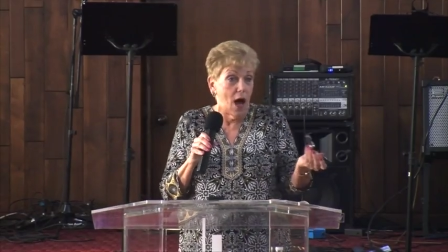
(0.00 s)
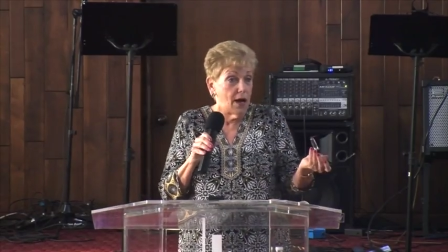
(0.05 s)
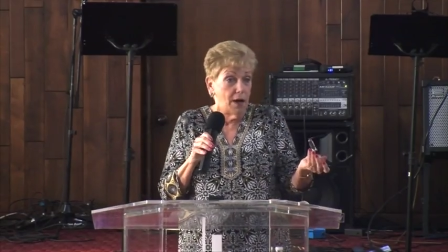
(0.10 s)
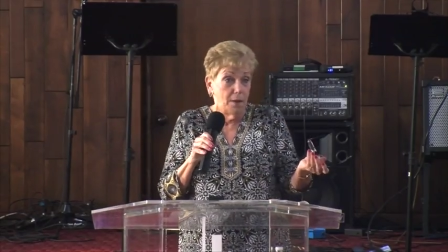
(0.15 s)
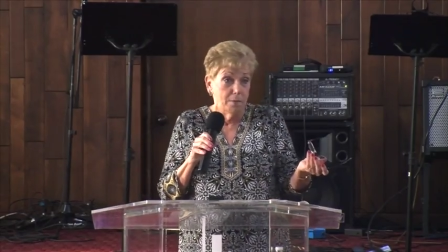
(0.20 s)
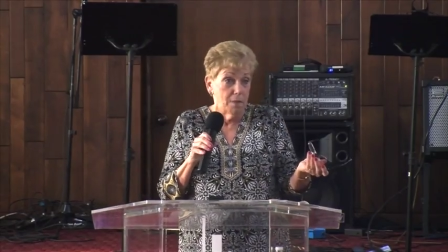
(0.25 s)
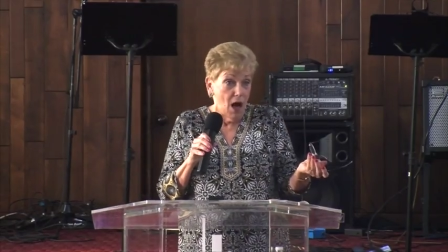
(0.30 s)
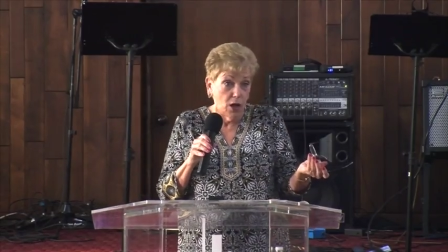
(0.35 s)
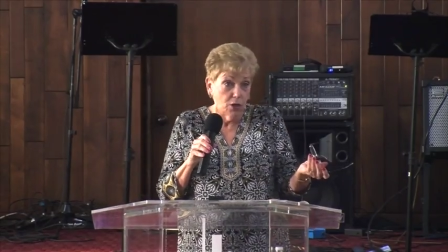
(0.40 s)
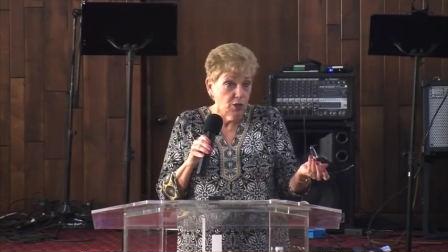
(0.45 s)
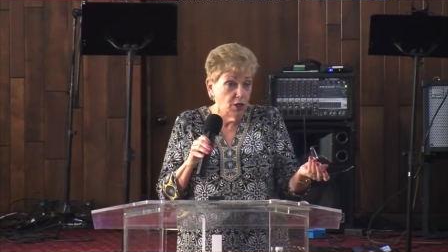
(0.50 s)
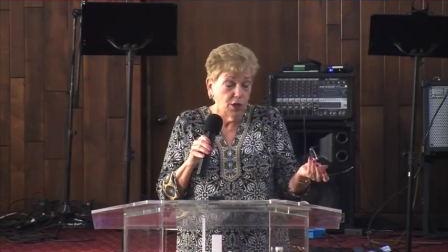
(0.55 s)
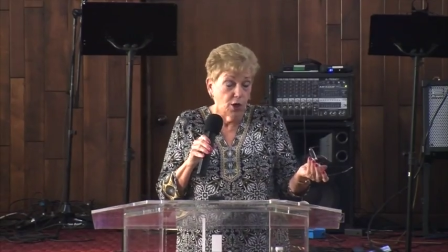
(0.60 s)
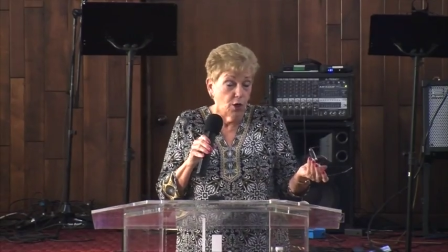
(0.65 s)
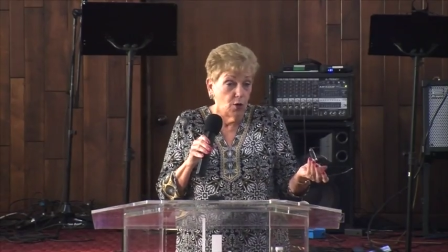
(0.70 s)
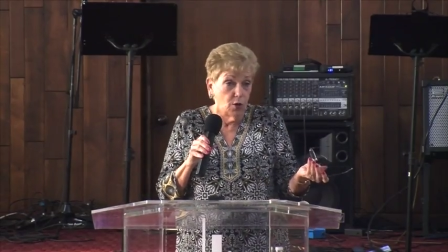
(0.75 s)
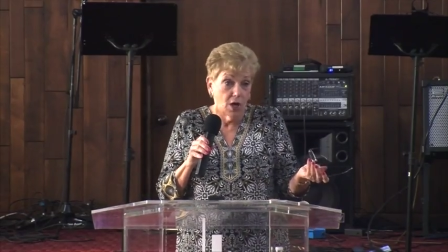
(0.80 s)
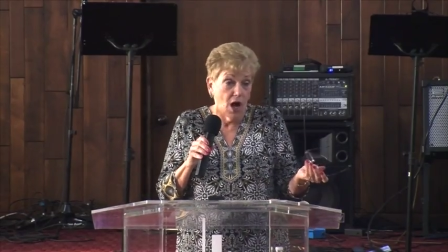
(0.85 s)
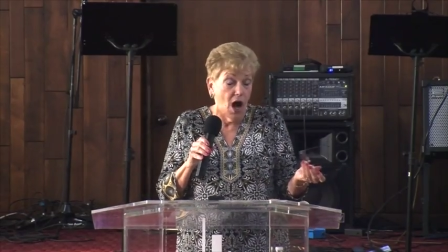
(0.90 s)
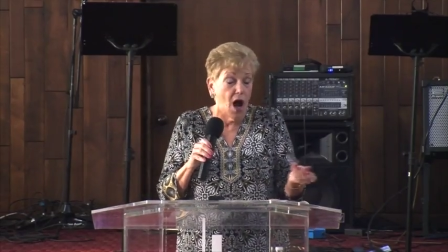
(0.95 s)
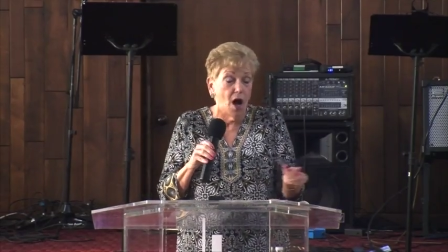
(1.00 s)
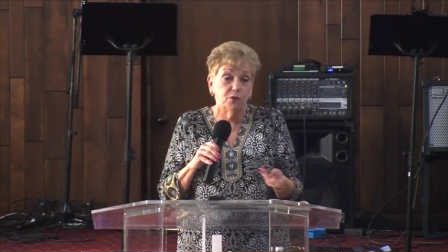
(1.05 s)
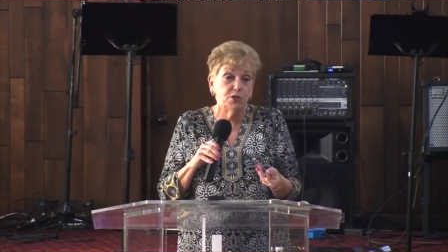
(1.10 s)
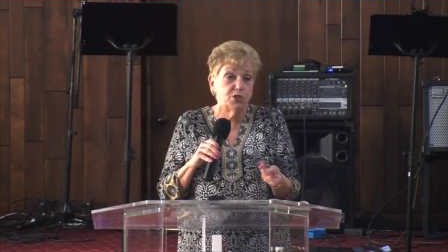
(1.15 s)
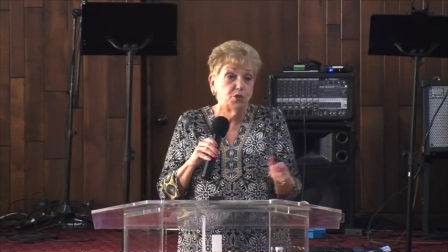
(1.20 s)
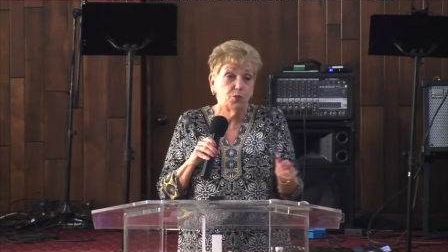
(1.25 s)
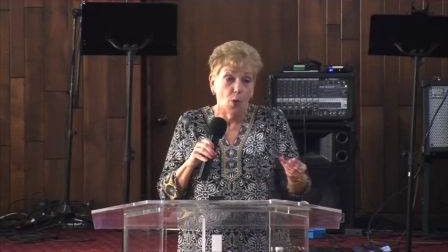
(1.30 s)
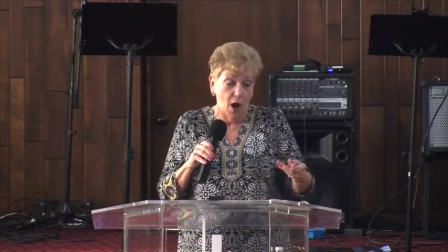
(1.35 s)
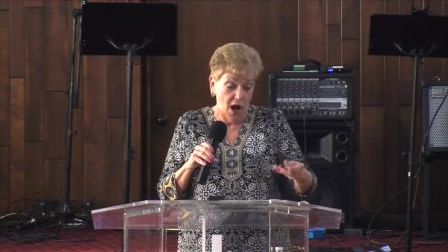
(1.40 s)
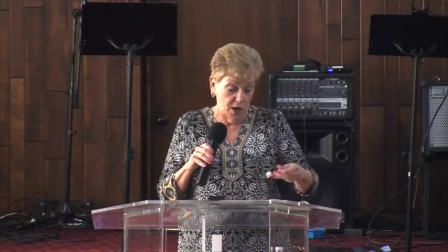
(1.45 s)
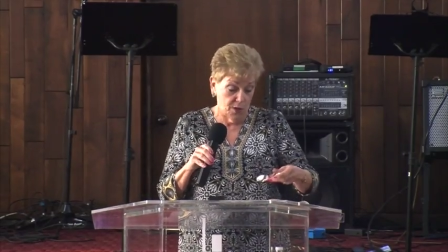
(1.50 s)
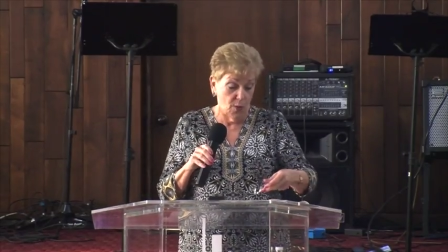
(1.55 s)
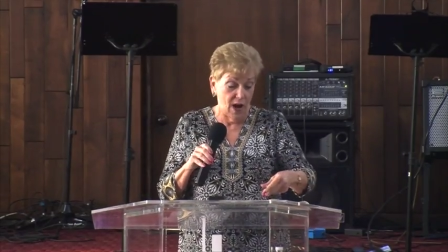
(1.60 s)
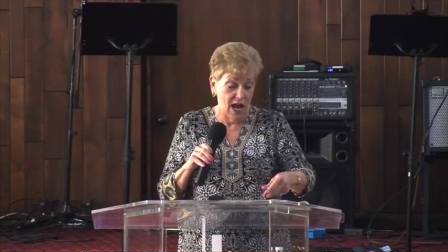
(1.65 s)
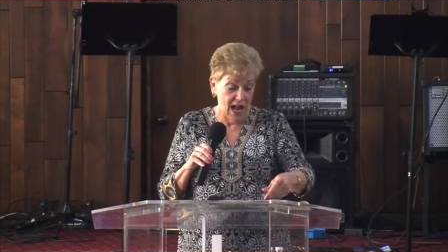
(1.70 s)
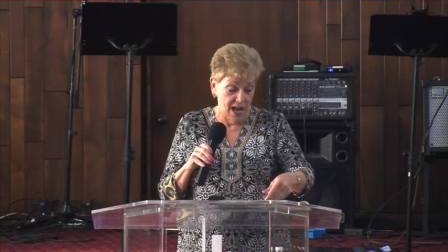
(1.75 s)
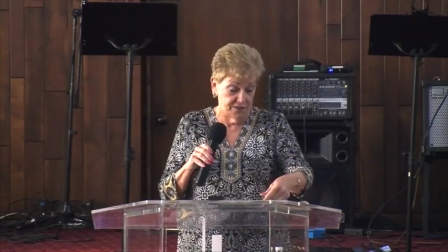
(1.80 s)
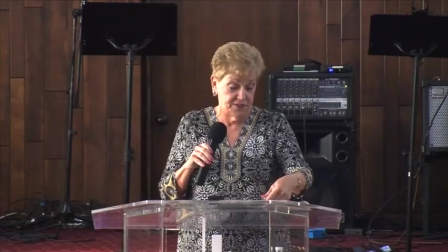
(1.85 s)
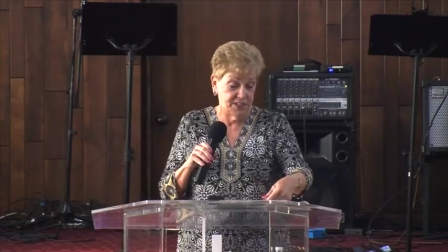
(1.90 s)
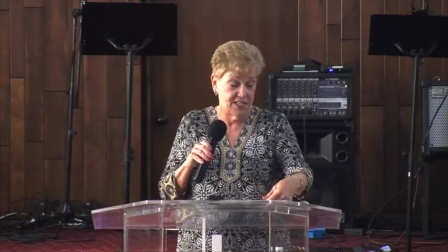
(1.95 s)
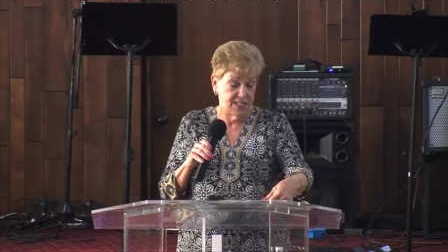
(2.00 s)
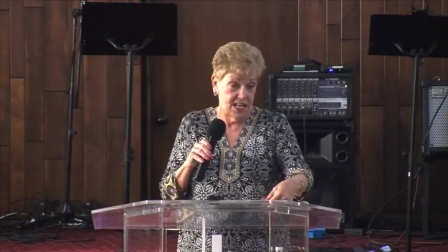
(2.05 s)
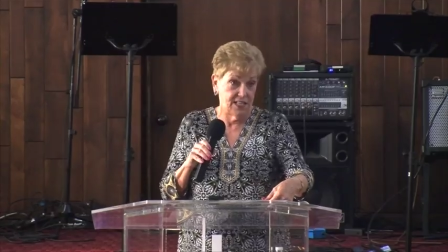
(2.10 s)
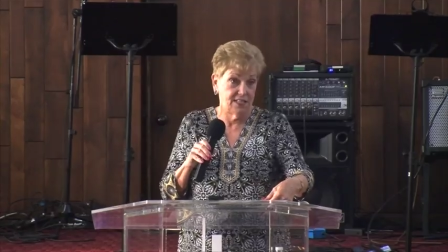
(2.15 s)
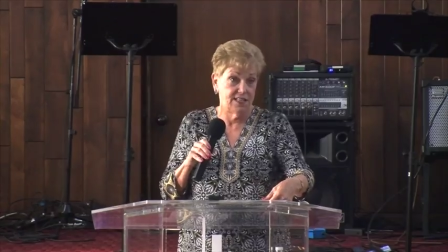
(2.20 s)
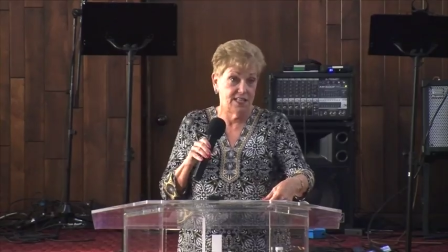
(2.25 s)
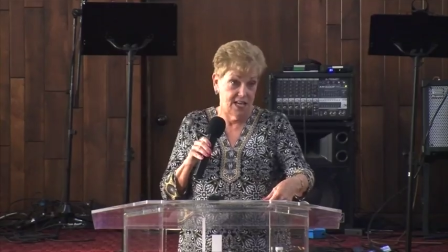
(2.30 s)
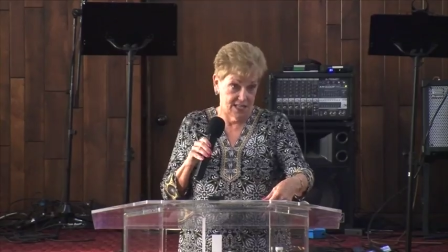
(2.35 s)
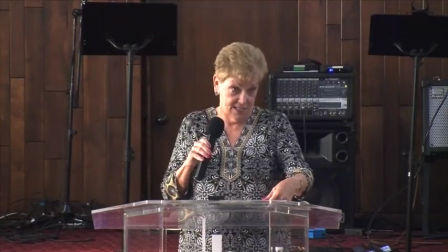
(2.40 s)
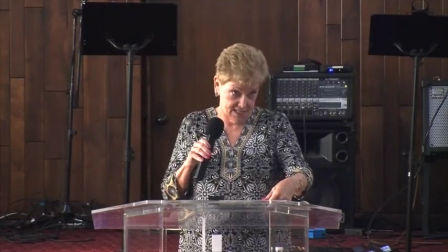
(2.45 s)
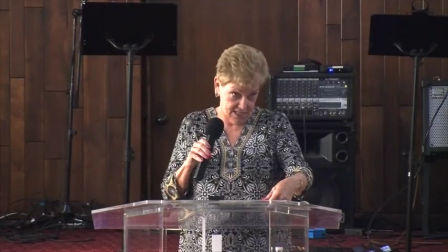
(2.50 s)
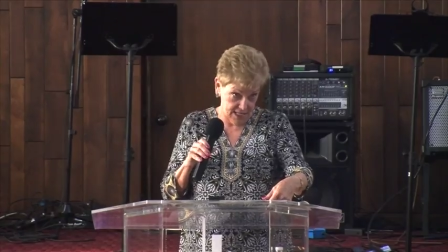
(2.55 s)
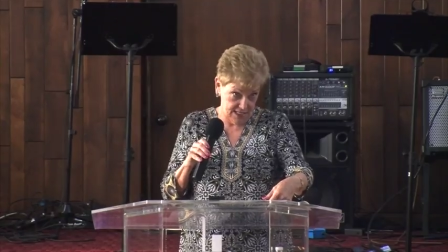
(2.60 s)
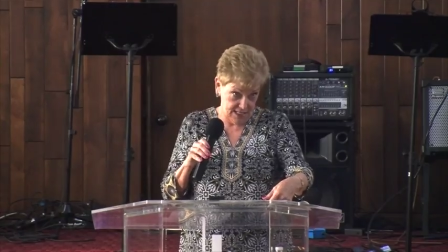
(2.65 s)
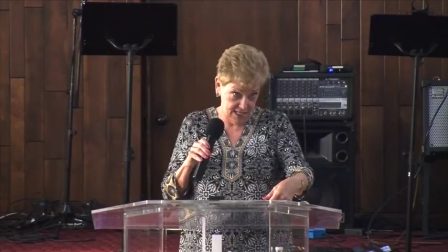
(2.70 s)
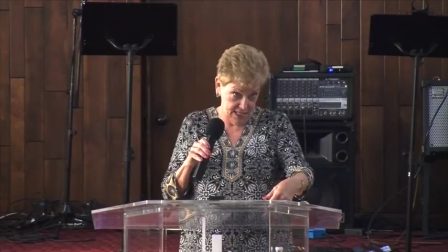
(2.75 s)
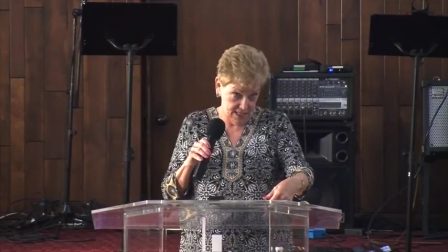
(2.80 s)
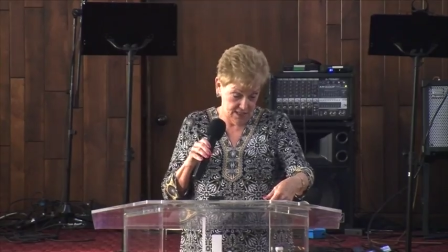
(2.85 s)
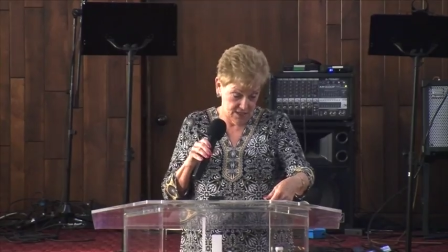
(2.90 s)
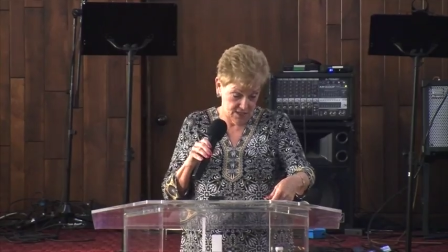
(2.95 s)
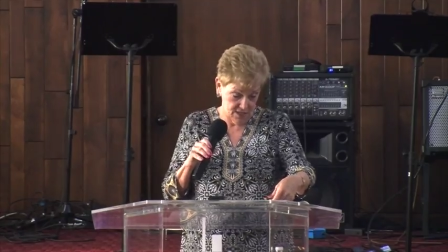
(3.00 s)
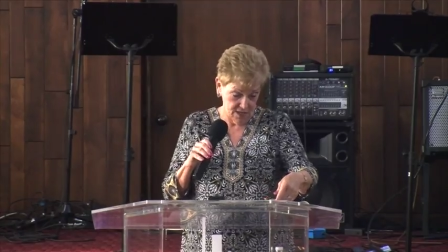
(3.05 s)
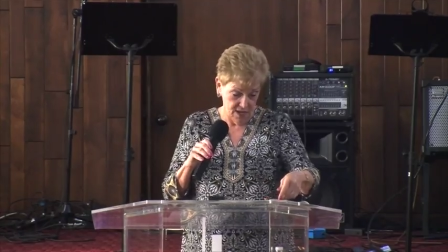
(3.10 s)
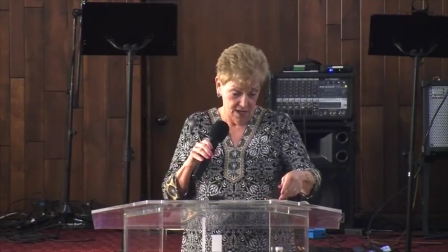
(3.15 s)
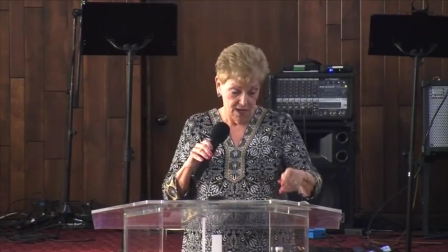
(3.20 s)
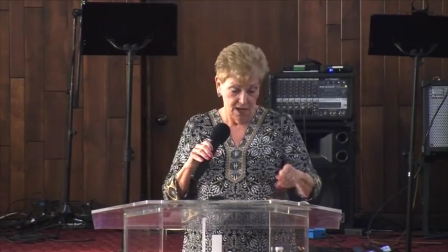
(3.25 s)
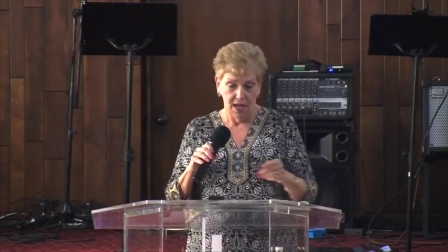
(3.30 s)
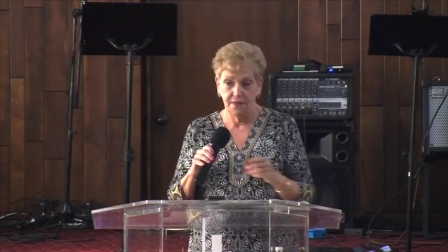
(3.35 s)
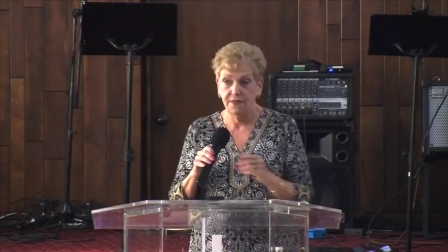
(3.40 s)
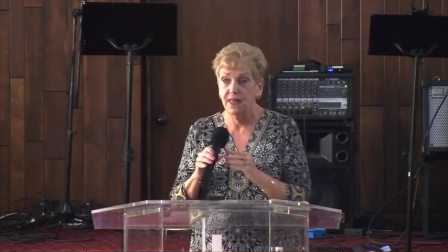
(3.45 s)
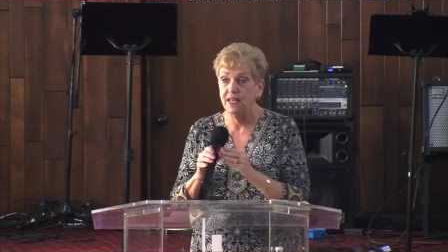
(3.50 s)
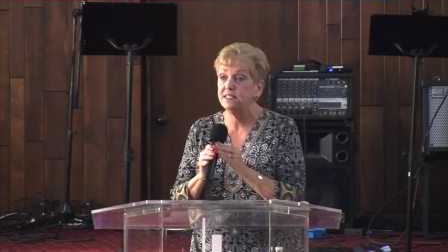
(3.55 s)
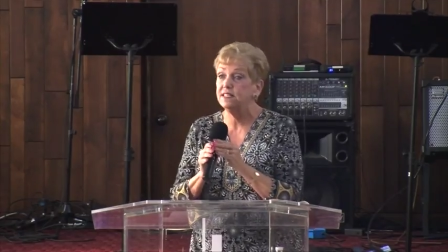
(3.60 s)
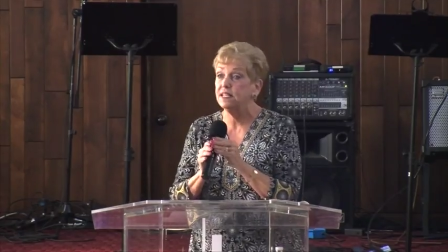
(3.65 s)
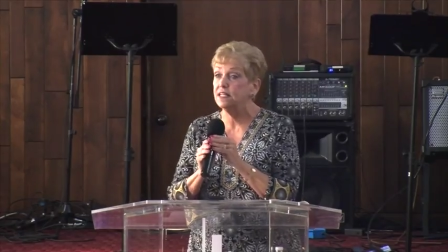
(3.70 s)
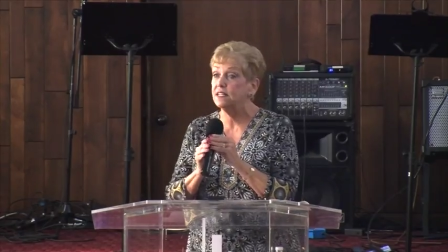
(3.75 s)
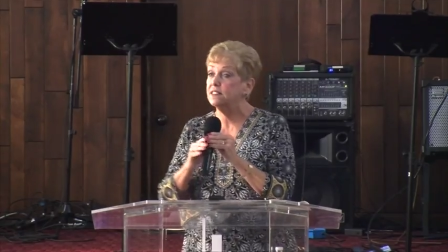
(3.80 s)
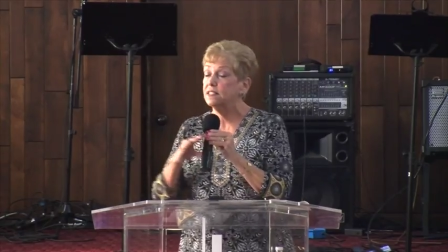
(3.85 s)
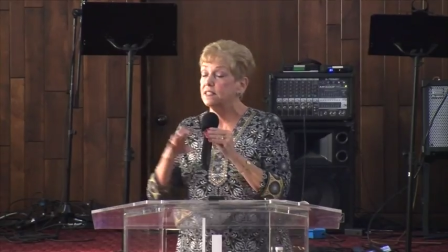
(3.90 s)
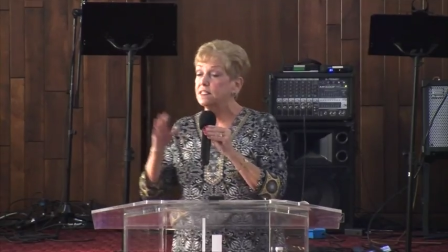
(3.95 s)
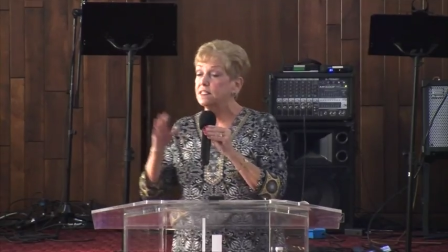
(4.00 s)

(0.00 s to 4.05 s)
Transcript: and I'm not going to go to college, why do I have to take the SATs? And they said, It's